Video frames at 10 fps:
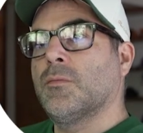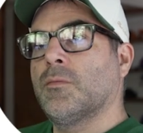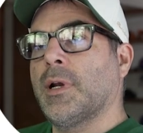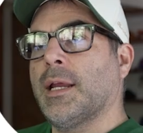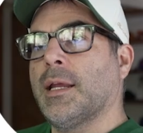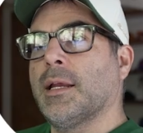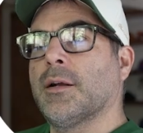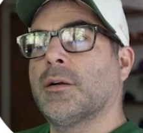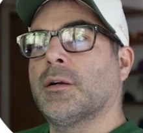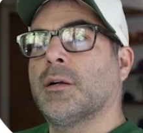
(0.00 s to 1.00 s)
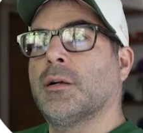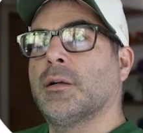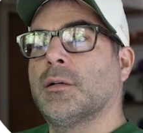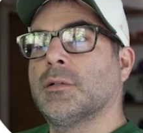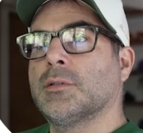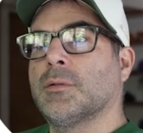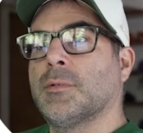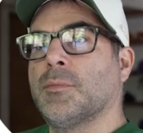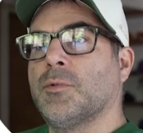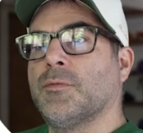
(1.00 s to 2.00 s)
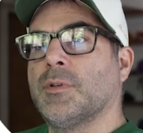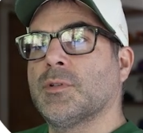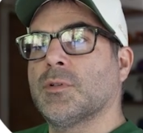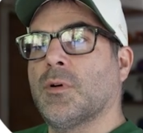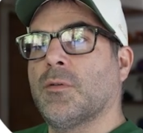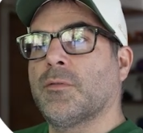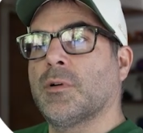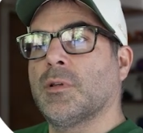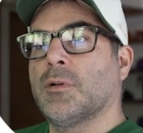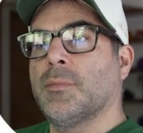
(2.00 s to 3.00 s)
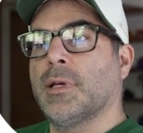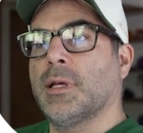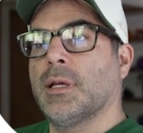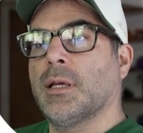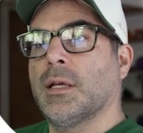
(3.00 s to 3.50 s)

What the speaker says: right here. So I'm going to move this over a little bit.